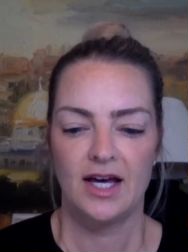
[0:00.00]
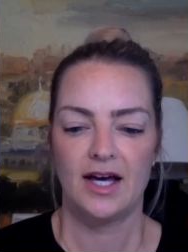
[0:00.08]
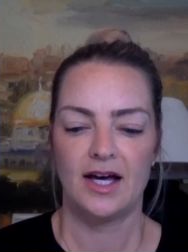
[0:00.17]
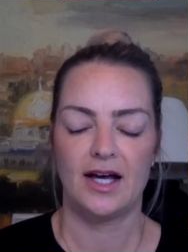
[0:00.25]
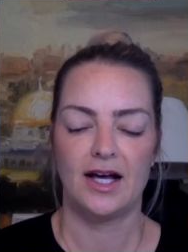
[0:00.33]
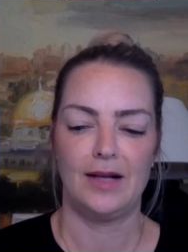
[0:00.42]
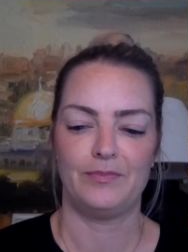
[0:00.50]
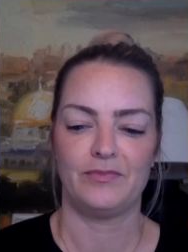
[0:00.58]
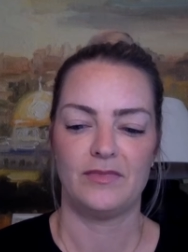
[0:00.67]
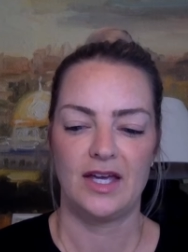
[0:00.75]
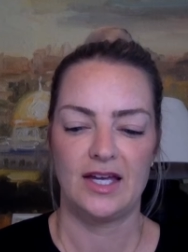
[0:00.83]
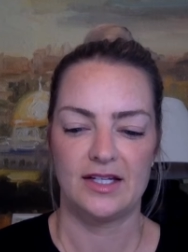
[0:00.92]

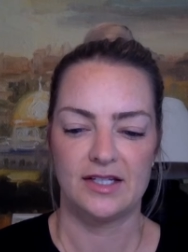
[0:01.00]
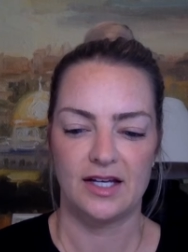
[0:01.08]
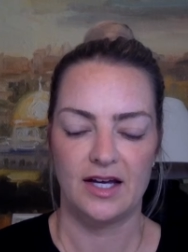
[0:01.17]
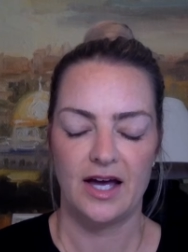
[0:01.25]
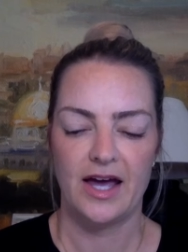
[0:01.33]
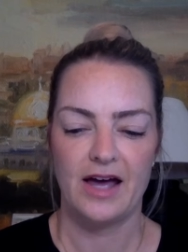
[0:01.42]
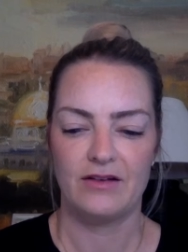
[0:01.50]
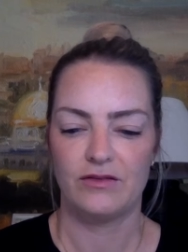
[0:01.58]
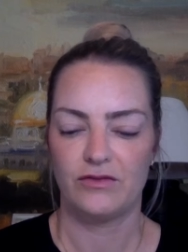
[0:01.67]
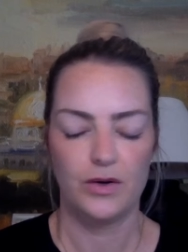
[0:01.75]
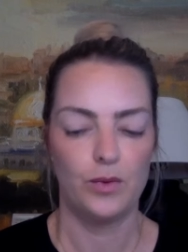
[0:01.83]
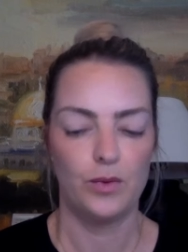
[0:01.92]
Um, and uh, I have
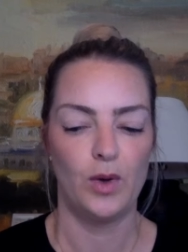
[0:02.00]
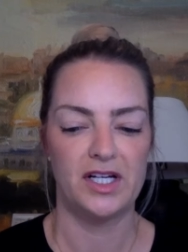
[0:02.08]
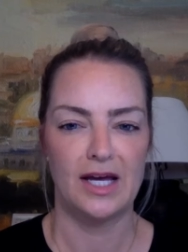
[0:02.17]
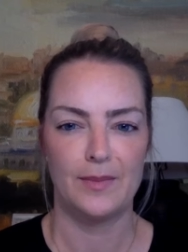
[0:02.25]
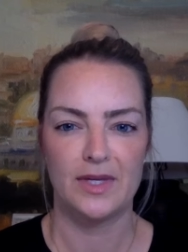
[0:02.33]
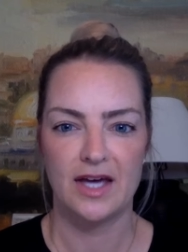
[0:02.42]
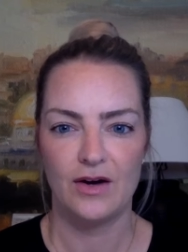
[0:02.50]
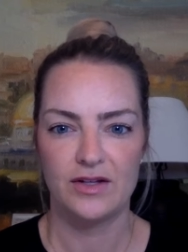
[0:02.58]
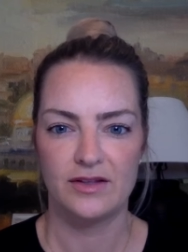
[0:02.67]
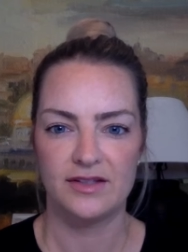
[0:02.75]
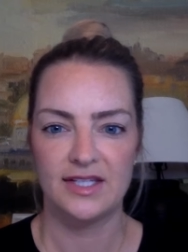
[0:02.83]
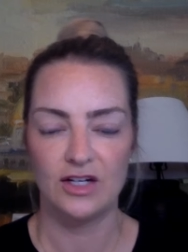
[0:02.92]
one coming out in the
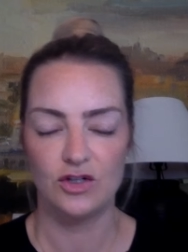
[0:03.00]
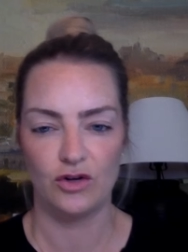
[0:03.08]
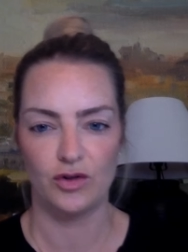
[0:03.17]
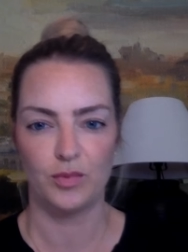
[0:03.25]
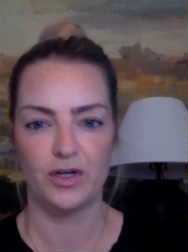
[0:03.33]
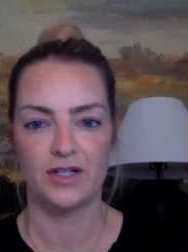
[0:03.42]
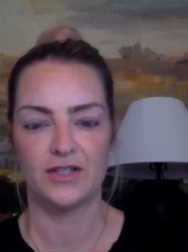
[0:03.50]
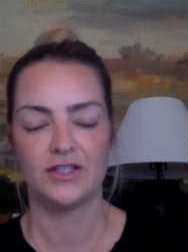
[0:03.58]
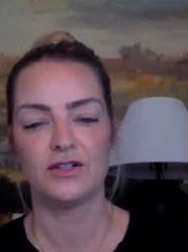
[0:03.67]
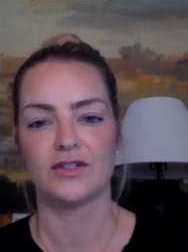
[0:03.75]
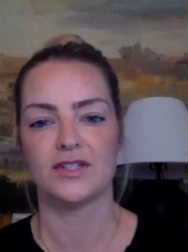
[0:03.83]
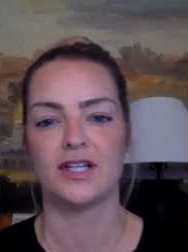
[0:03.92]
City Journal pretty
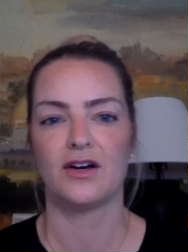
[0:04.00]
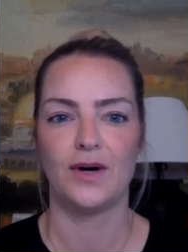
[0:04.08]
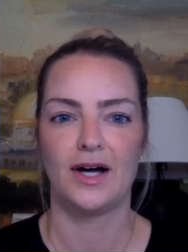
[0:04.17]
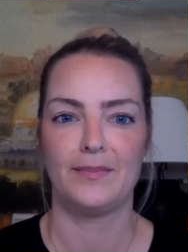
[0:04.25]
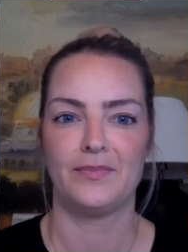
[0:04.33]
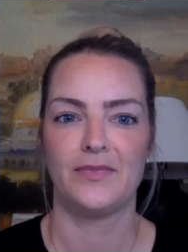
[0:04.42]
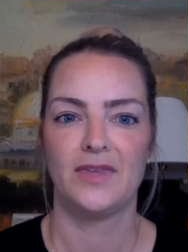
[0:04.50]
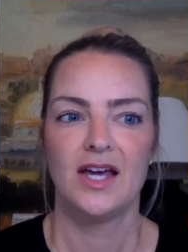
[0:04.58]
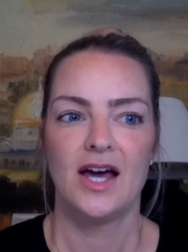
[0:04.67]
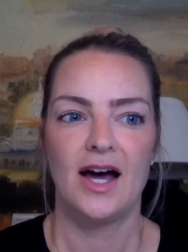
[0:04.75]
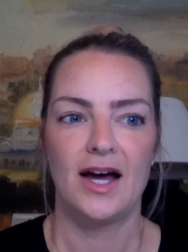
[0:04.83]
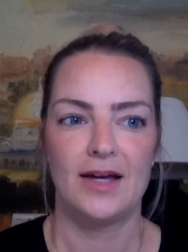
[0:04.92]
soon. So um,
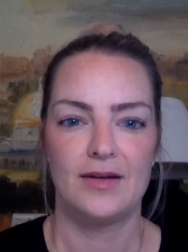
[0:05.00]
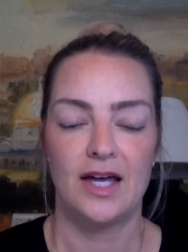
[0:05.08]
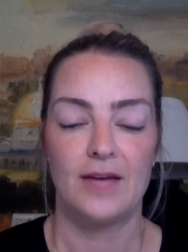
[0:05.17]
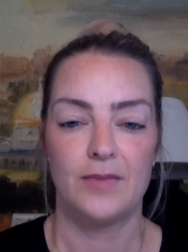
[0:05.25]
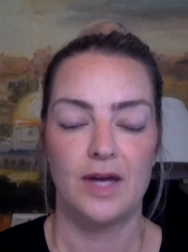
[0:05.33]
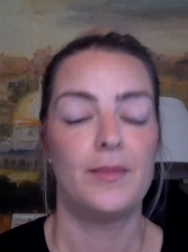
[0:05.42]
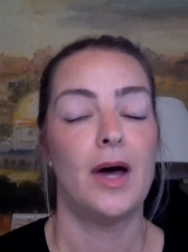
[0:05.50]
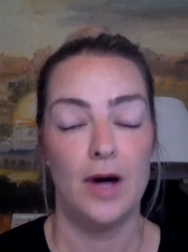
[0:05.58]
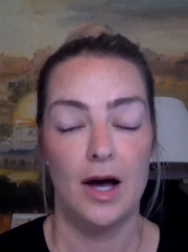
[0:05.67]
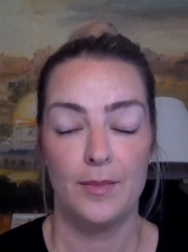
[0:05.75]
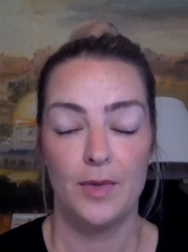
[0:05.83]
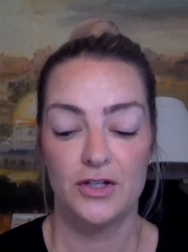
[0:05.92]
I am, I'm,
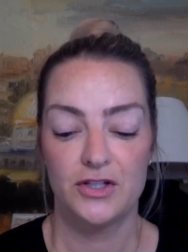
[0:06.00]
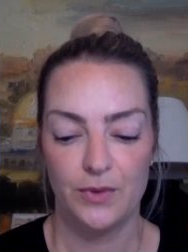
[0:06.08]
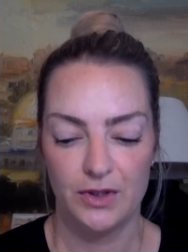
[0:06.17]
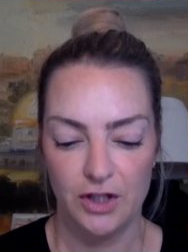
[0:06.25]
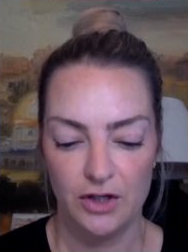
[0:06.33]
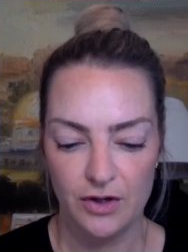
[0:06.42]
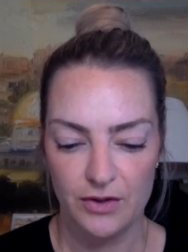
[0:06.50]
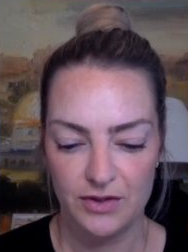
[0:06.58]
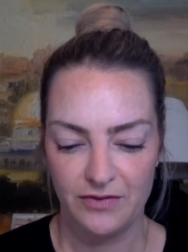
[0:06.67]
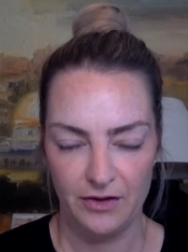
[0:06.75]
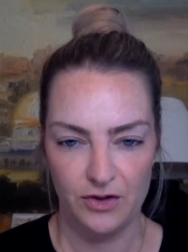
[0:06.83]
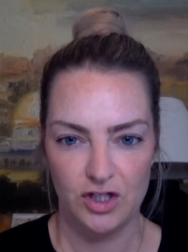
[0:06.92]
I'm also a Logos
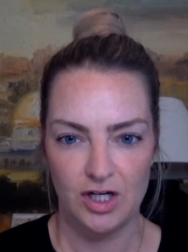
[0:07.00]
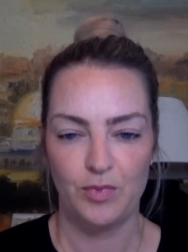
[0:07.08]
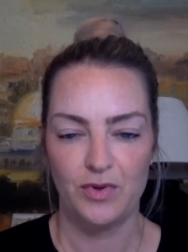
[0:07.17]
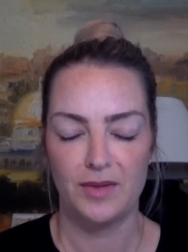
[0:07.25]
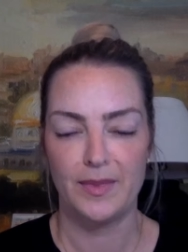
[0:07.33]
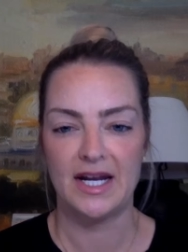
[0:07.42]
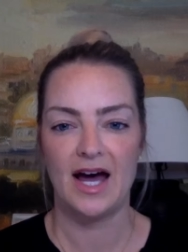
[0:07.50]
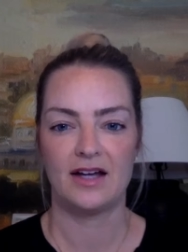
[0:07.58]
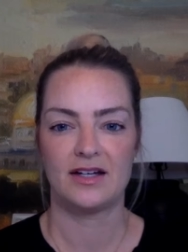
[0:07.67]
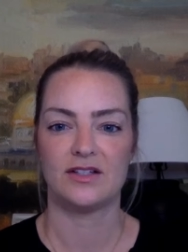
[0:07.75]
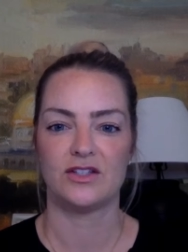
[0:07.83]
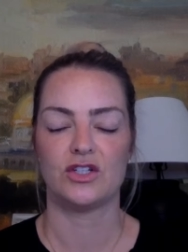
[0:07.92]
Fellowship with the Manhattan
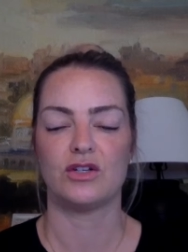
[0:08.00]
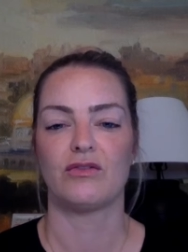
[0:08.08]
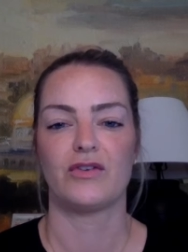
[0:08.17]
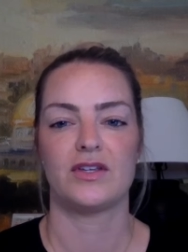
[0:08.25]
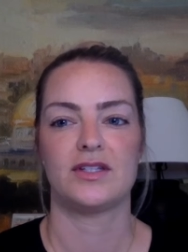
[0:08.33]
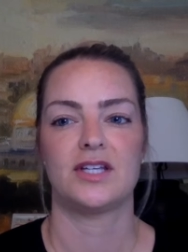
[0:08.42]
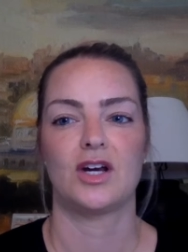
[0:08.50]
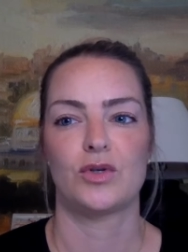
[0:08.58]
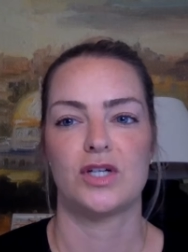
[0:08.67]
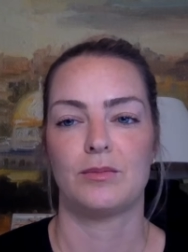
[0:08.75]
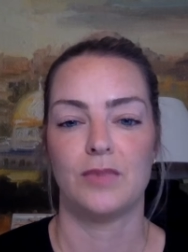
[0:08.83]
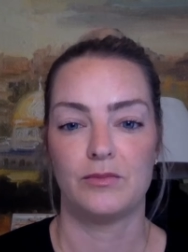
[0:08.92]
Institute for this year, which
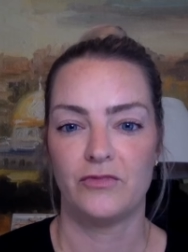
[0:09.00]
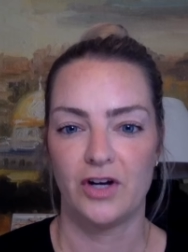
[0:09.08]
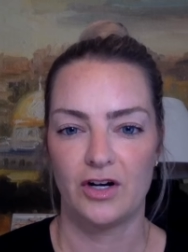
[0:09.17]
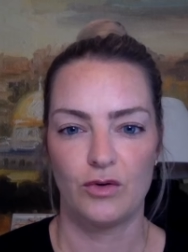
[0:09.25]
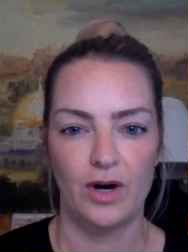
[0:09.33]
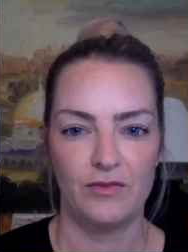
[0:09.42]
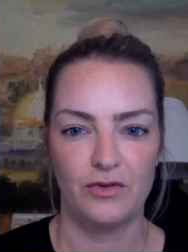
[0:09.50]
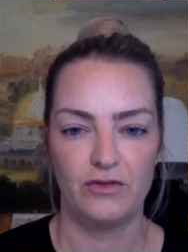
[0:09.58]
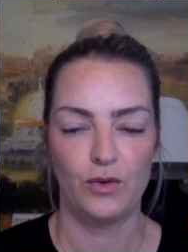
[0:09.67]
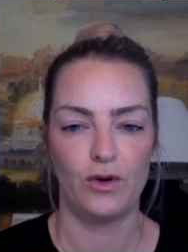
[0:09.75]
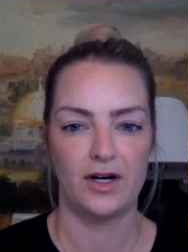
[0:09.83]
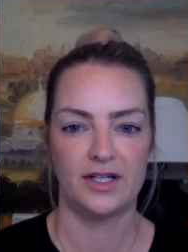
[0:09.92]
I'm, I'm very grateful
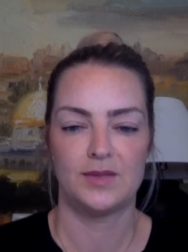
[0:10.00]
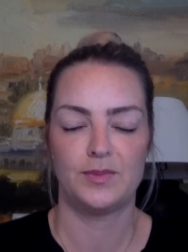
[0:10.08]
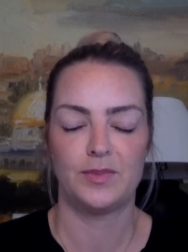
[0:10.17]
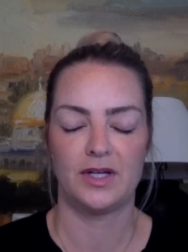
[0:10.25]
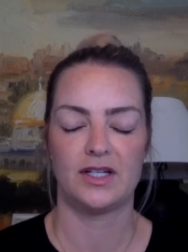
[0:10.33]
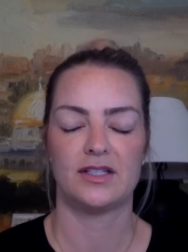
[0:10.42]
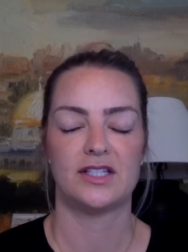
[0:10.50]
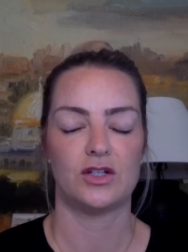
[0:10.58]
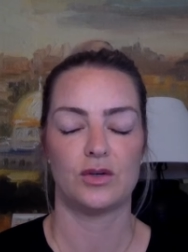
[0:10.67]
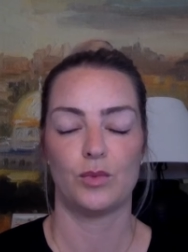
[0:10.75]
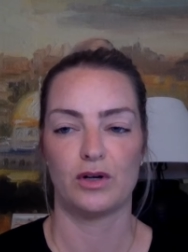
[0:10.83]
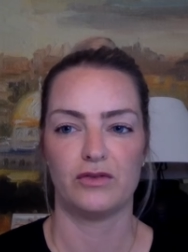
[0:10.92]
for. And it's been such a
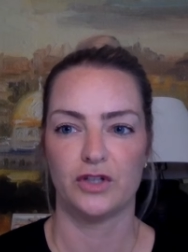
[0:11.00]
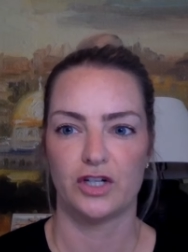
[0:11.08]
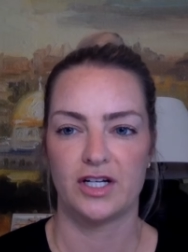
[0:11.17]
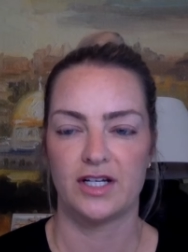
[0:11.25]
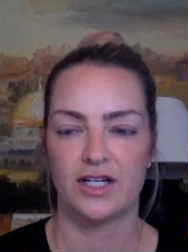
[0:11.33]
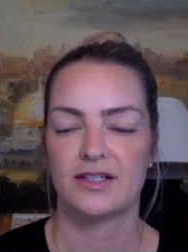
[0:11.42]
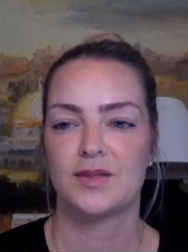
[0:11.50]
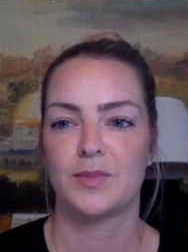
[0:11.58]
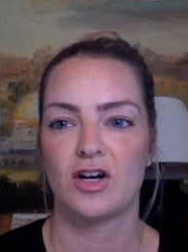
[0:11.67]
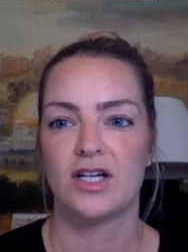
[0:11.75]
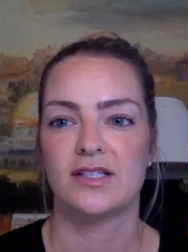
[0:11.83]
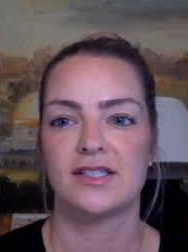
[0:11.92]
wonderful learning
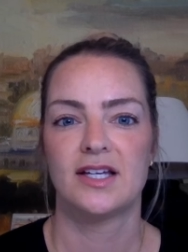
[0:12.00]
experience.